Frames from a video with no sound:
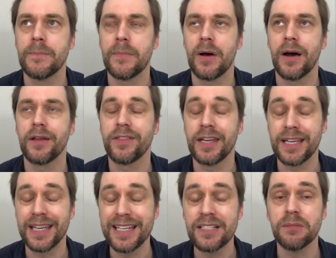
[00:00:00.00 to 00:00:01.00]
I think
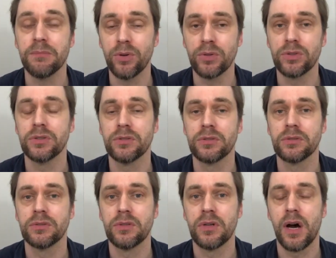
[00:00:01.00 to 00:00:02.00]
it is important.
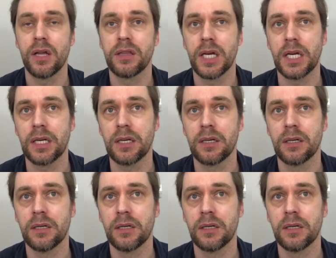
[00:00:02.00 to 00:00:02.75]
I think